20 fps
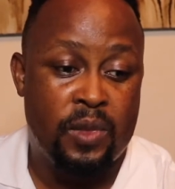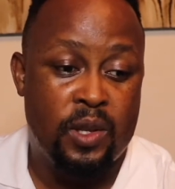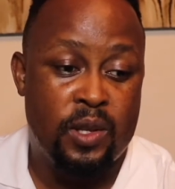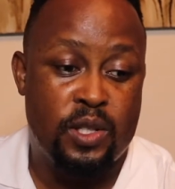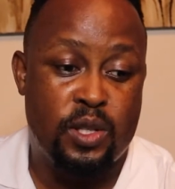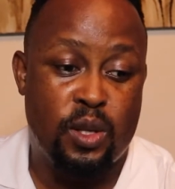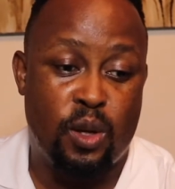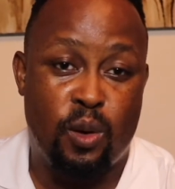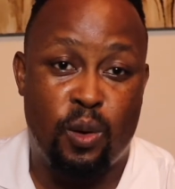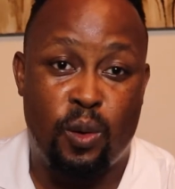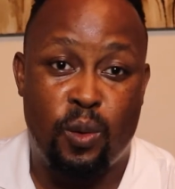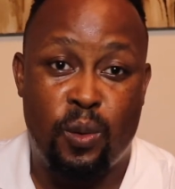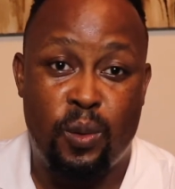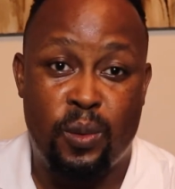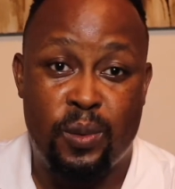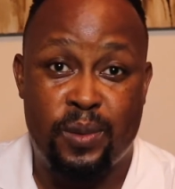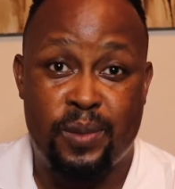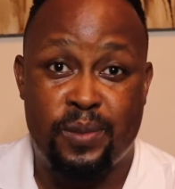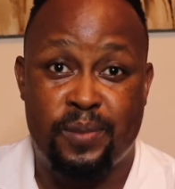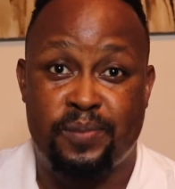So
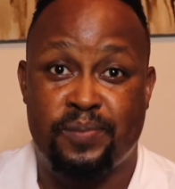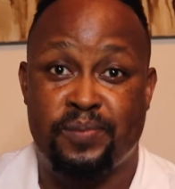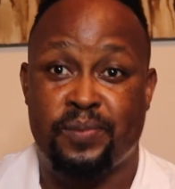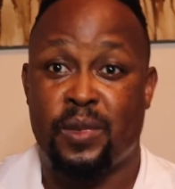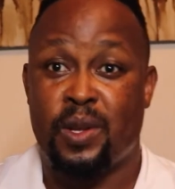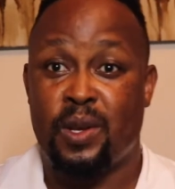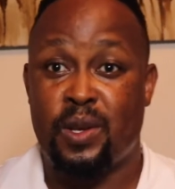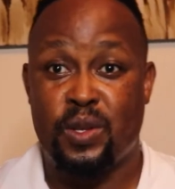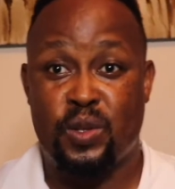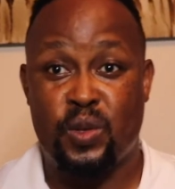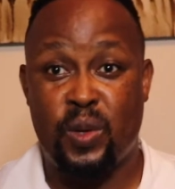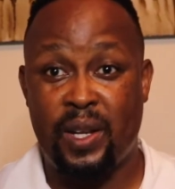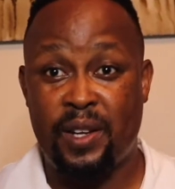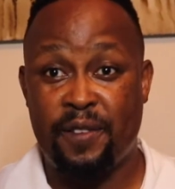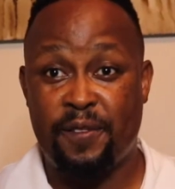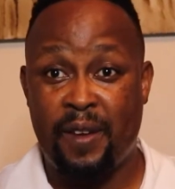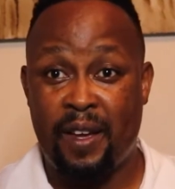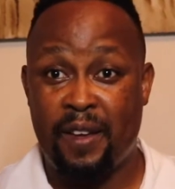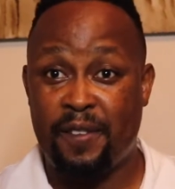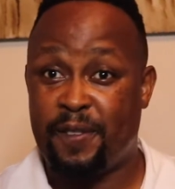
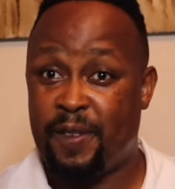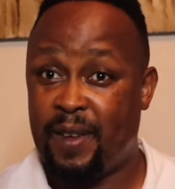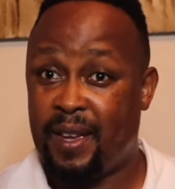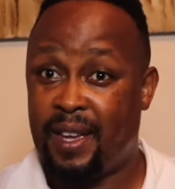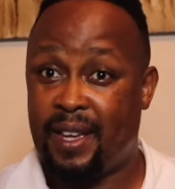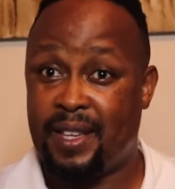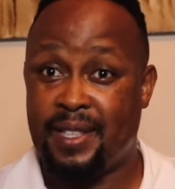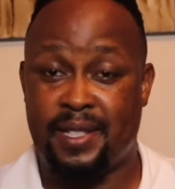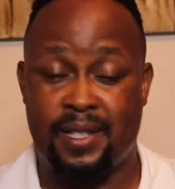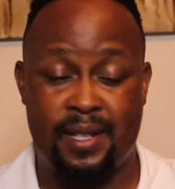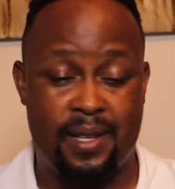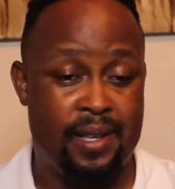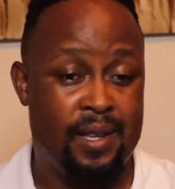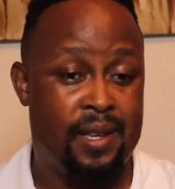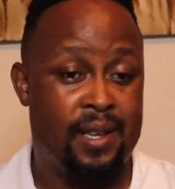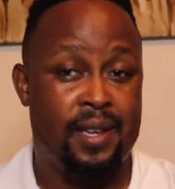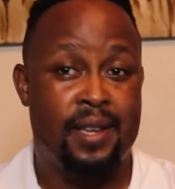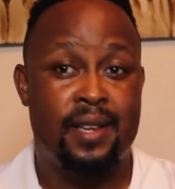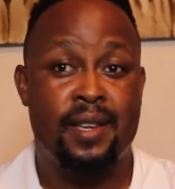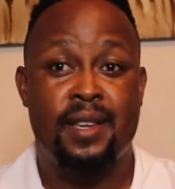25 years,
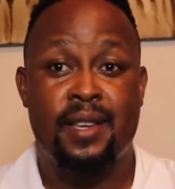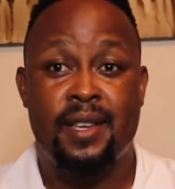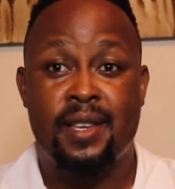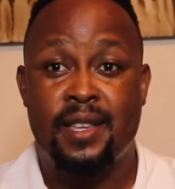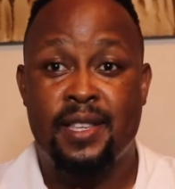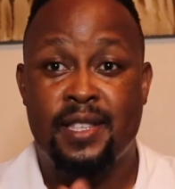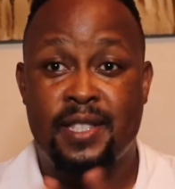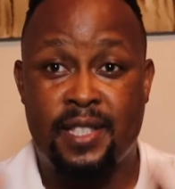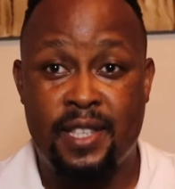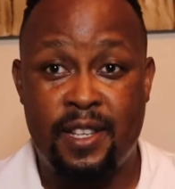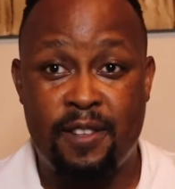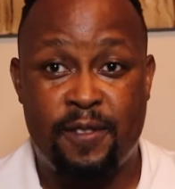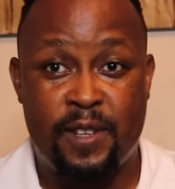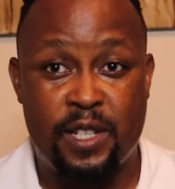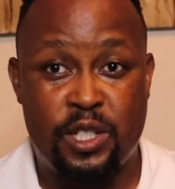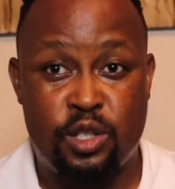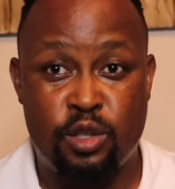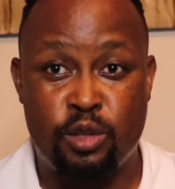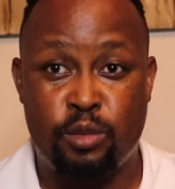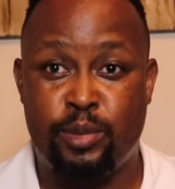
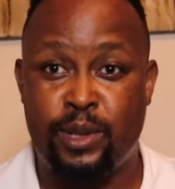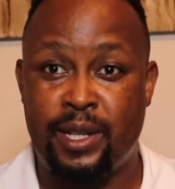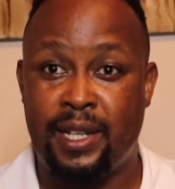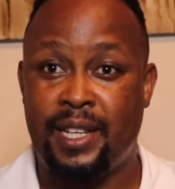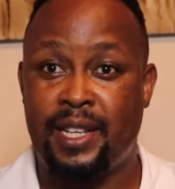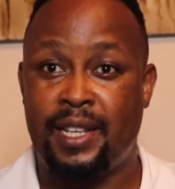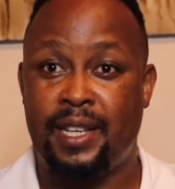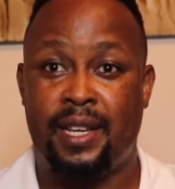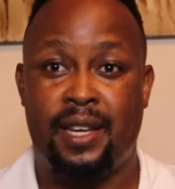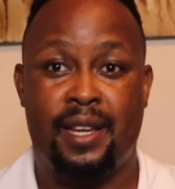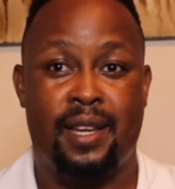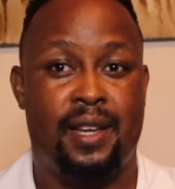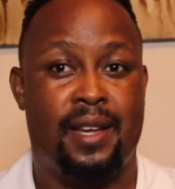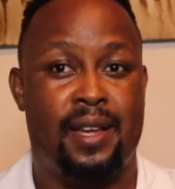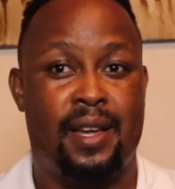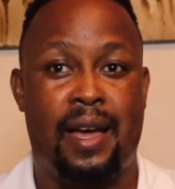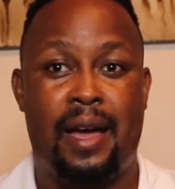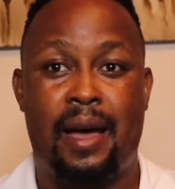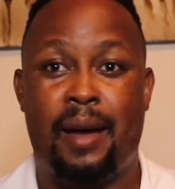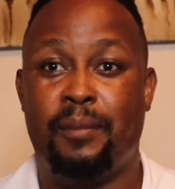Silver Jubilee.
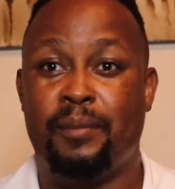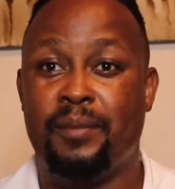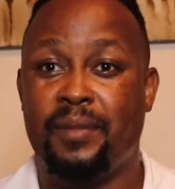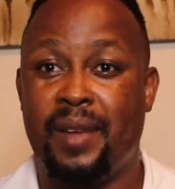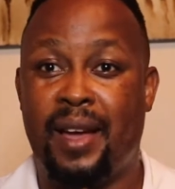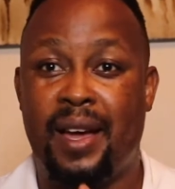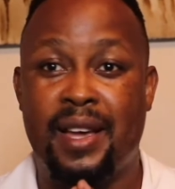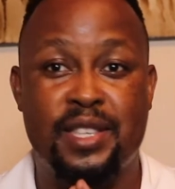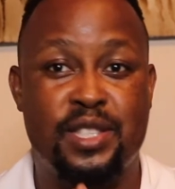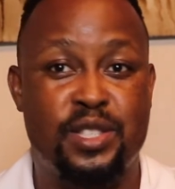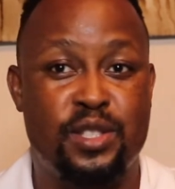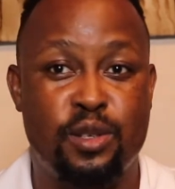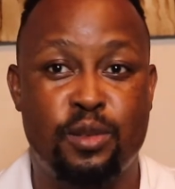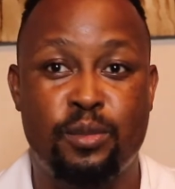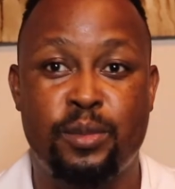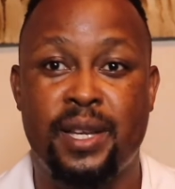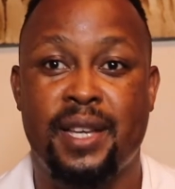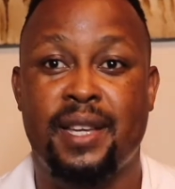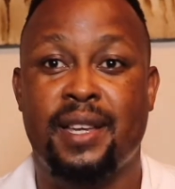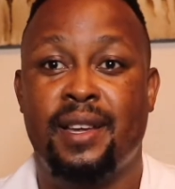I'm
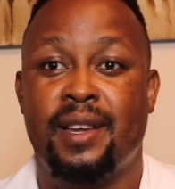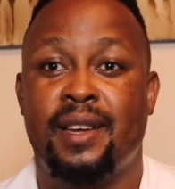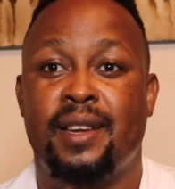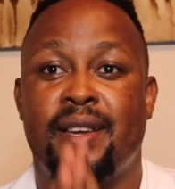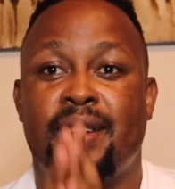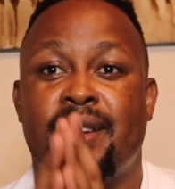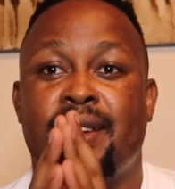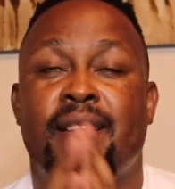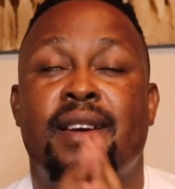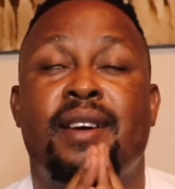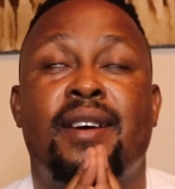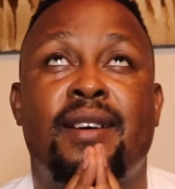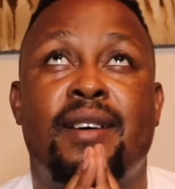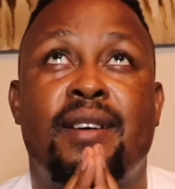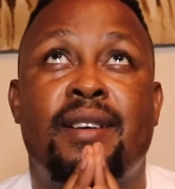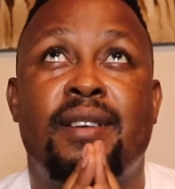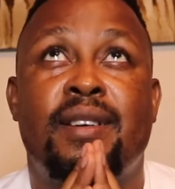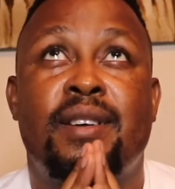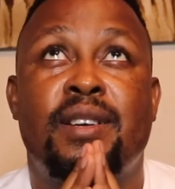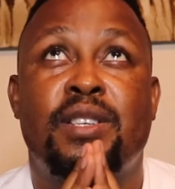assuming
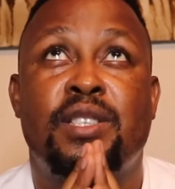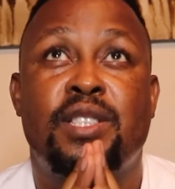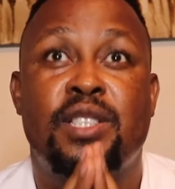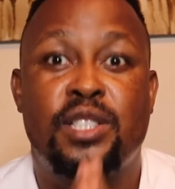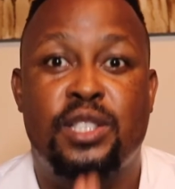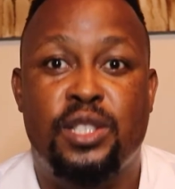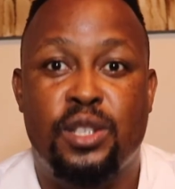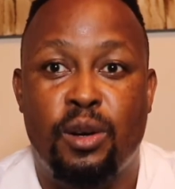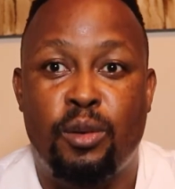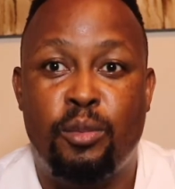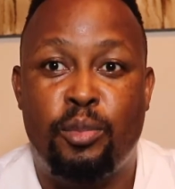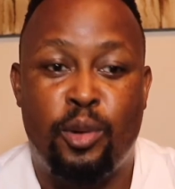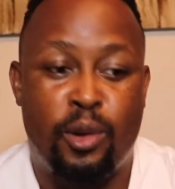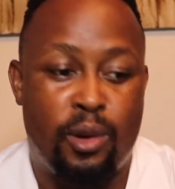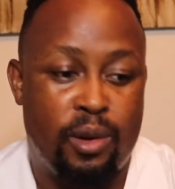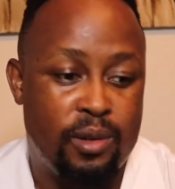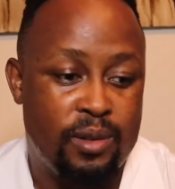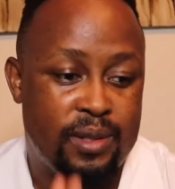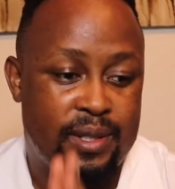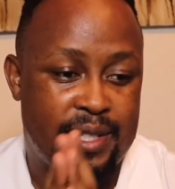Jean
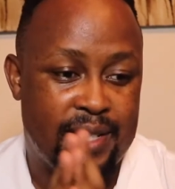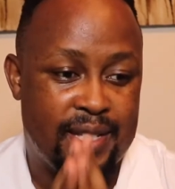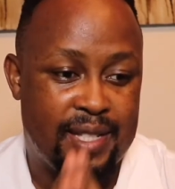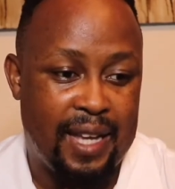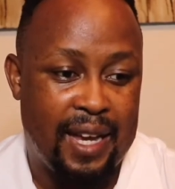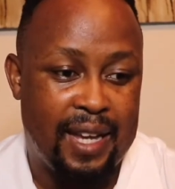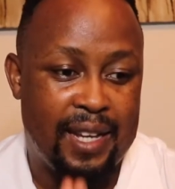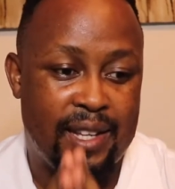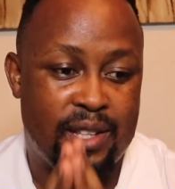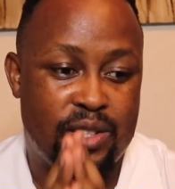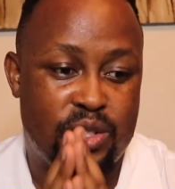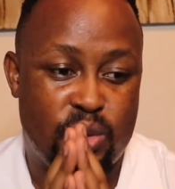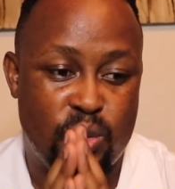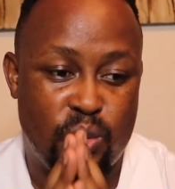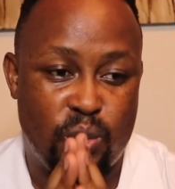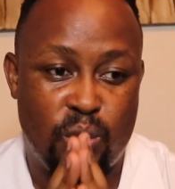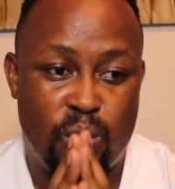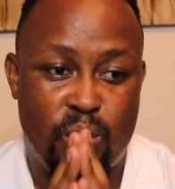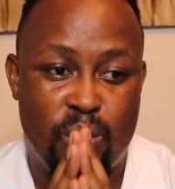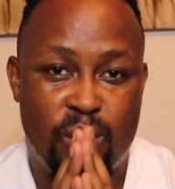Paul decided
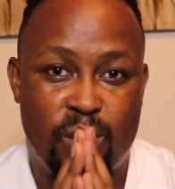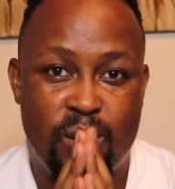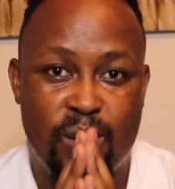to